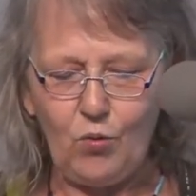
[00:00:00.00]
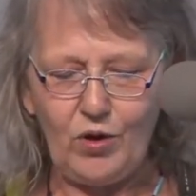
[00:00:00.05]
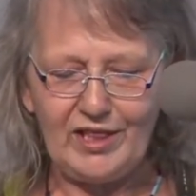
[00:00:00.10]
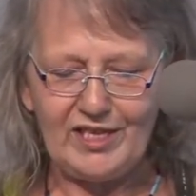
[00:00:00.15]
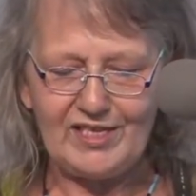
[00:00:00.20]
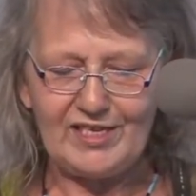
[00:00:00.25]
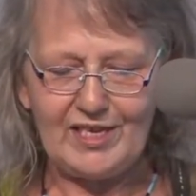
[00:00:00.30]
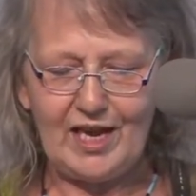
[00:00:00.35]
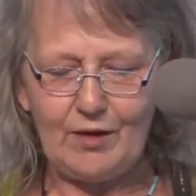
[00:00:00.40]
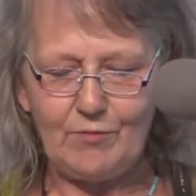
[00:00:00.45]

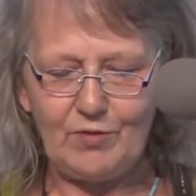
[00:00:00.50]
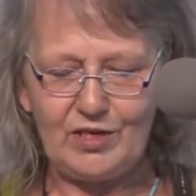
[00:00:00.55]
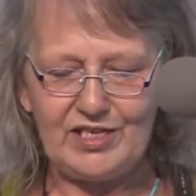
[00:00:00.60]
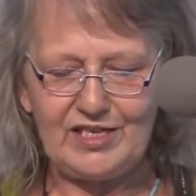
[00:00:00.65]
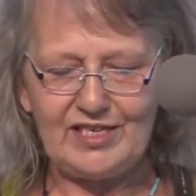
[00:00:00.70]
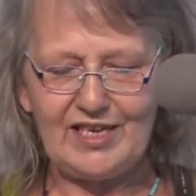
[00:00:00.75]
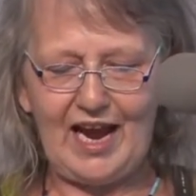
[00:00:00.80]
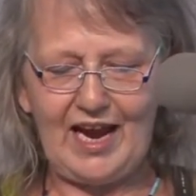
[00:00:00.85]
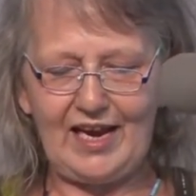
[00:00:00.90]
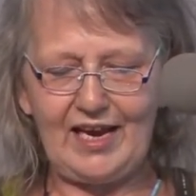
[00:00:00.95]
When the sun
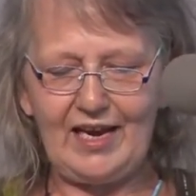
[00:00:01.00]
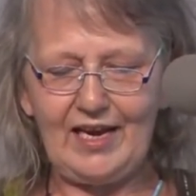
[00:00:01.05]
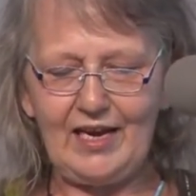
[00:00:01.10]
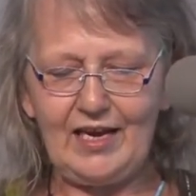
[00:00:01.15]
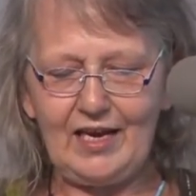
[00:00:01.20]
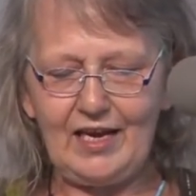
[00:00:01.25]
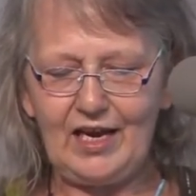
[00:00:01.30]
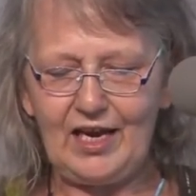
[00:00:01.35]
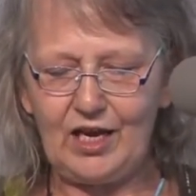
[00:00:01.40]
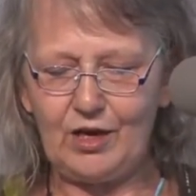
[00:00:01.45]
was
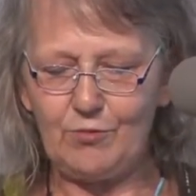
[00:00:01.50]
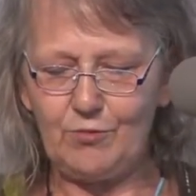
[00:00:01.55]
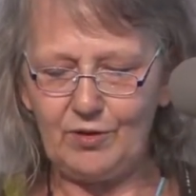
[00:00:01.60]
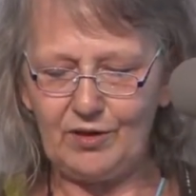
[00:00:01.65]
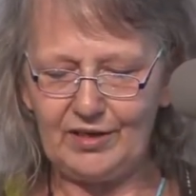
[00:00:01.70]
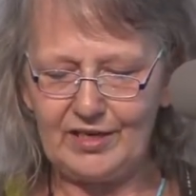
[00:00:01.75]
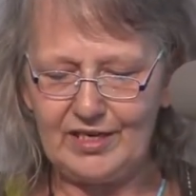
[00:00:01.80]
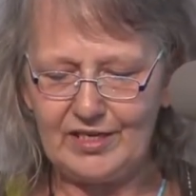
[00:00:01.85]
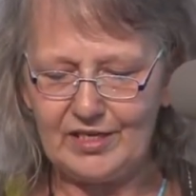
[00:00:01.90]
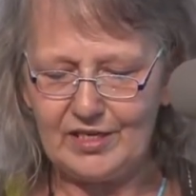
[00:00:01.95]
setting, he
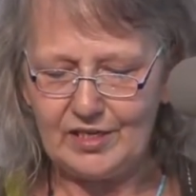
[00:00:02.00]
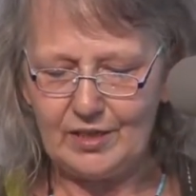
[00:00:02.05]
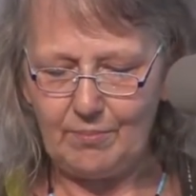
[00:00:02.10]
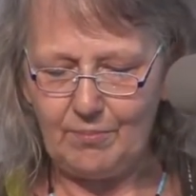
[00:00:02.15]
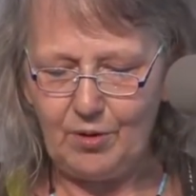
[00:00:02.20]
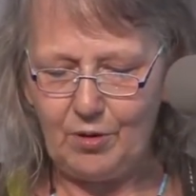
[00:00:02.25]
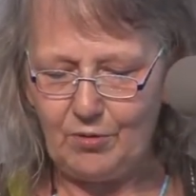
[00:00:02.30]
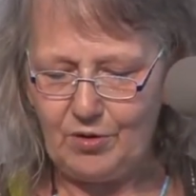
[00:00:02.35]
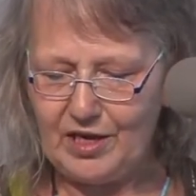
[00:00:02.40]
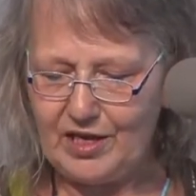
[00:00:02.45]
released
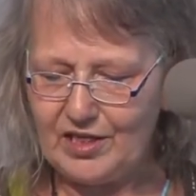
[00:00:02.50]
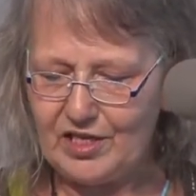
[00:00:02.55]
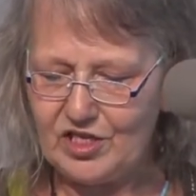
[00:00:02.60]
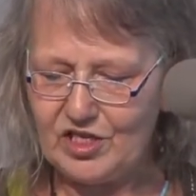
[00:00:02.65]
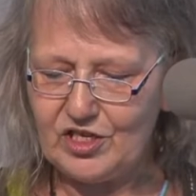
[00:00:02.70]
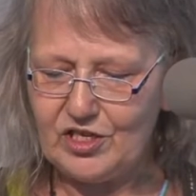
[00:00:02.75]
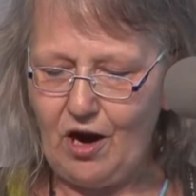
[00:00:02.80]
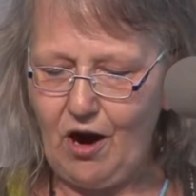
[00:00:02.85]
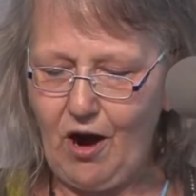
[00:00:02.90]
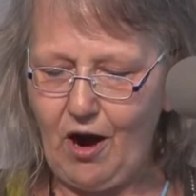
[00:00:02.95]
the moon and
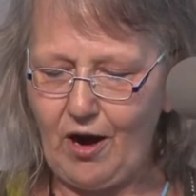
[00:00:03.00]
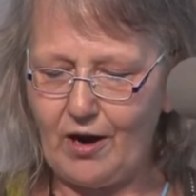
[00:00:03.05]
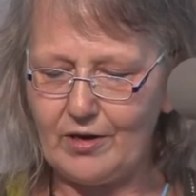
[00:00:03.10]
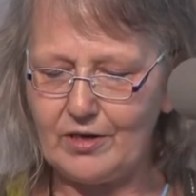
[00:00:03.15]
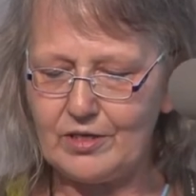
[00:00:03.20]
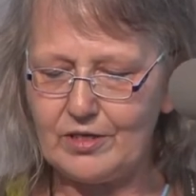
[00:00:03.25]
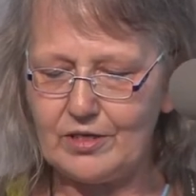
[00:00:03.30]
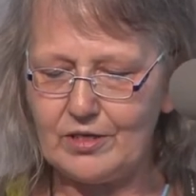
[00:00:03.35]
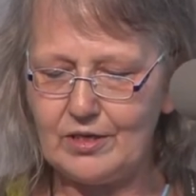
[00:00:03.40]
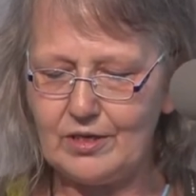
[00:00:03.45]
the
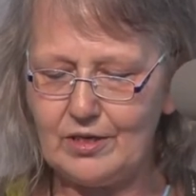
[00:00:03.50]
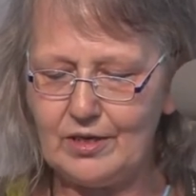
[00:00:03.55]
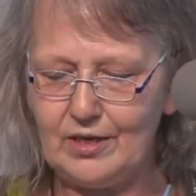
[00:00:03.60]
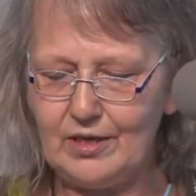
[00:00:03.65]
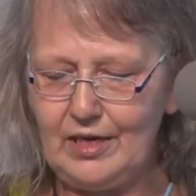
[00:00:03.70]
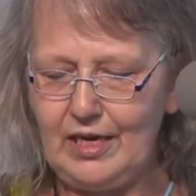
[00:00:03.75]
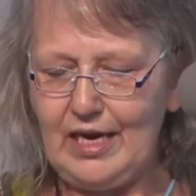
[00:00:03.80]
stars.